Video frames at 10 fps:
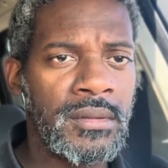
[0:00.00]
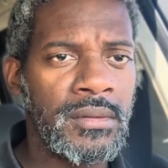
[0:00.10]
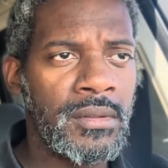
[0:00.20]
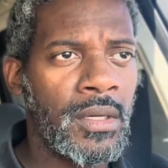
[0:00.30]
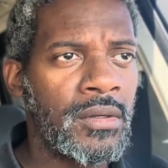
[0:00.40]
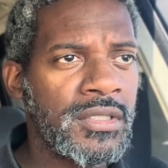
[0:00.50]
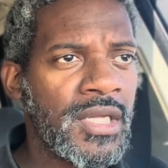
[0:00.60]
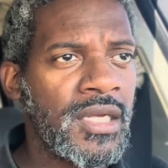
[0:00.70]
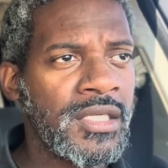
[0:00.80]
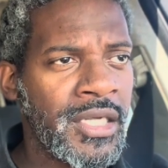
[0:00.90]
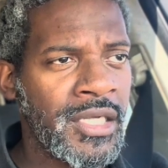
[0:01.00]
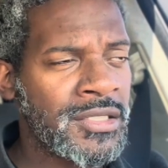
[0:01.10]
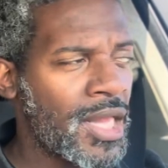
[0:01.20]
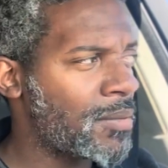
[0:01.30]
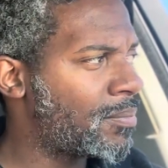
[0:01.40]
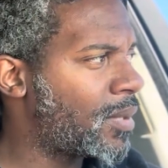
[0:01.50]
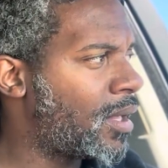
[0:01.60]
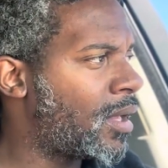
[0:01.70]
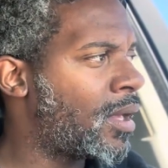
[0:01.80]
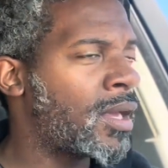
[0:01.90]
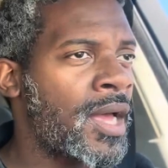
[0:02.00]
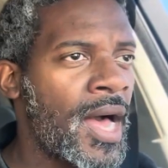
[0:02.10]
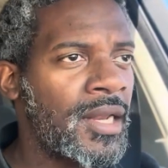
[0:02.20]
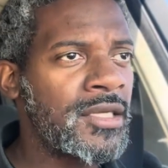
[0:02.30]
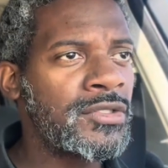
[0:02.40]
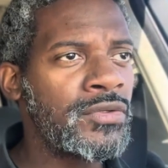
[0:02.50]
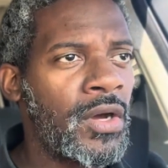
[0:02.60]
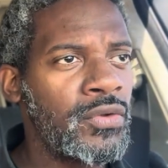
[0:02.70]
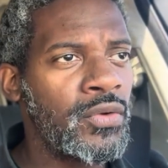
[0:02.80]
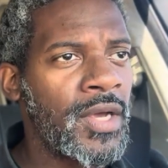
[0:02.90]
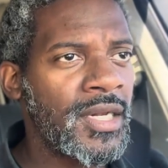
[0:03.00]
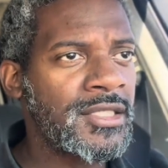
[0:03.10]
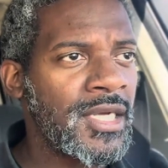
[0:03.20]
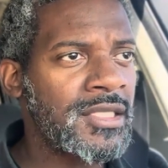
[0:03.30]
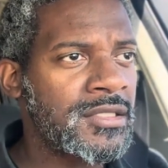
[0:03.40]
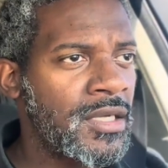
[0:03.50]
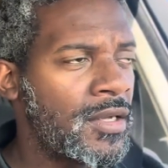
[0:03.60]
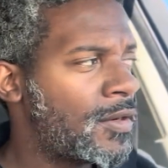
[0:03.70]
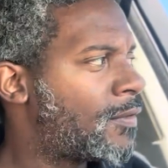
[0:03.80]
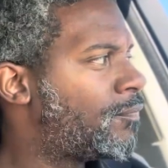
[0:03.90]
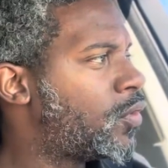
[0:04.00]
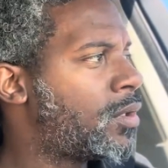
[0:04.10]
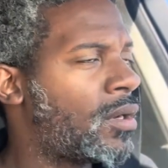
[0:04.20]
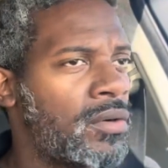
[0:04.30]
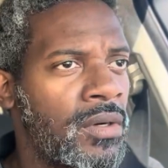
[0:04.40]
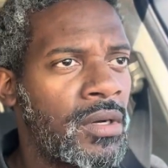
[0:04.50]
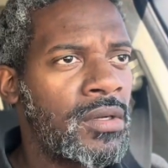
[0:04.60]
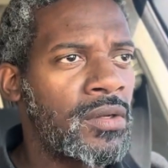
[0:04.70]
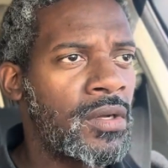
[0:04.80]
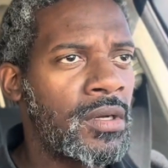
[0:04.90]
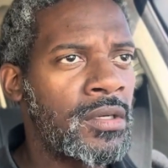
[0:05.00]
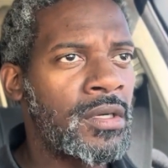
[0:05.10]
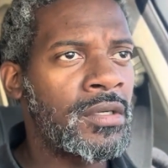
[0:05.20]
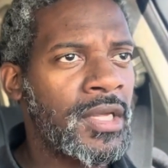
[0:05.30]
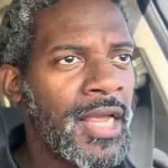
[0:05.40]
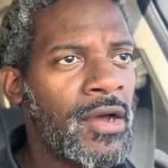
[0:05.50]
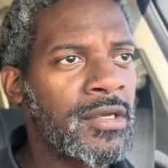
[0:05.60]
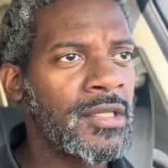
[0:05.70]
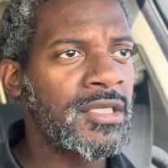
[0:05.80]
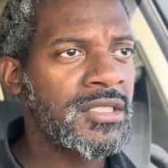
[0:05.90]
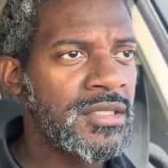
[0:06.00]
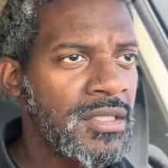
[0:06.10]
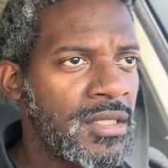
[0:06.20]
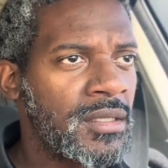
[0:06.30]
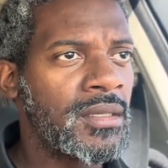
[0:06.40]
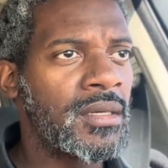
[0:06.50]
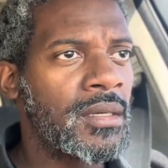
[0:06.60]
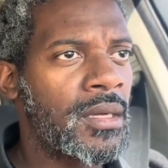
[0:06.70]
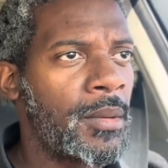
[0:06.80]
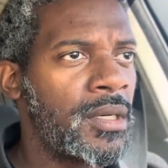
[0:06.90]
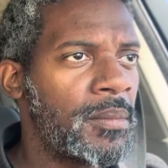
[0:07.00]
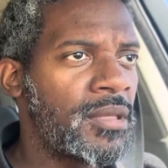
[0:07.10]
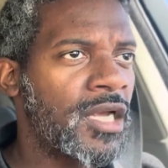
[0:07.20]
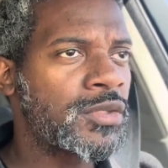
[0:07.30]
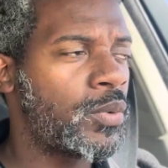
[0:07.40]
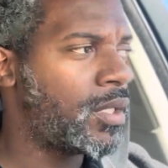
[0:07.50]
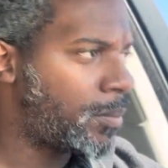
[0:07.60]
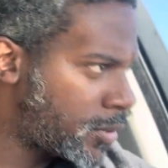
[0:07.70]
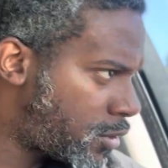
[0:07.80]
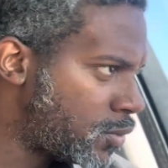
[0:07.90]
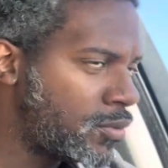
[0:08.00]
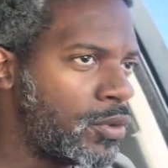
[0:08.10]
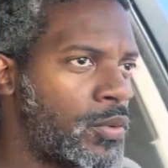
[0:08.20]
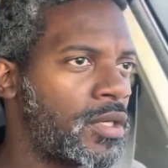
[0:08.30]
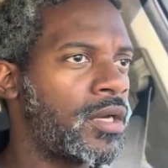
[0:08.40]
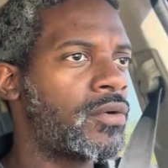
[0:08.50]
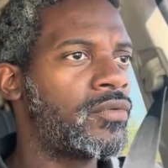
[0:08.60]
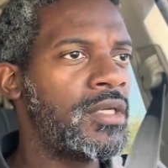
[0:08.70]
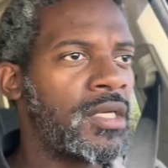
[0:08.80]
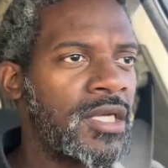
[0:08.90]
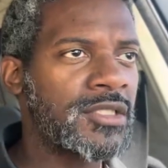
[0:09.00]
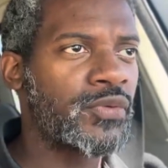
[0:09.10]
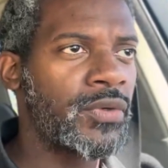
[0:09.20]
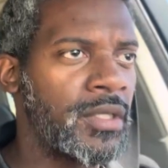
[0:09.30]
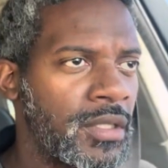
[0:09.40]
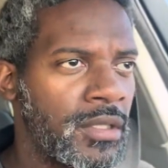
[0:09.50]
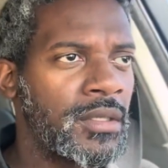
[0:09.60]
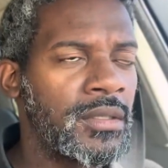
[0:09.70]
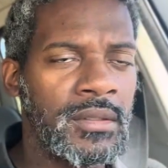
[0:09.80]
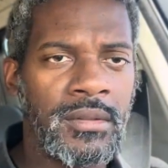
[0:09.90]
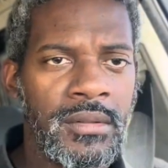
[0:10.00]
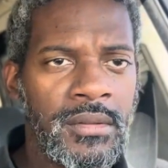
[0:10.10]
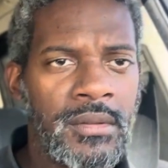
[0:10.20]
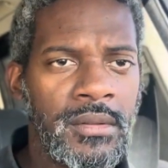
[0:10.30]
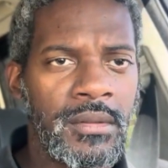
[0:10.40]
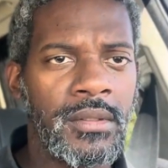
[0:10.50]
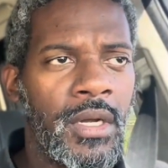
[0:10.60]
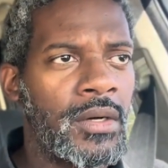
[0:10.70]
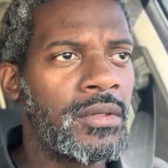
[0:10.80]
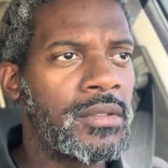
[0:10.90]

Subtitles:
You know, it's like in college, you know, you got a test, you know, on calculus coming up next week, but you in here reading history. You know?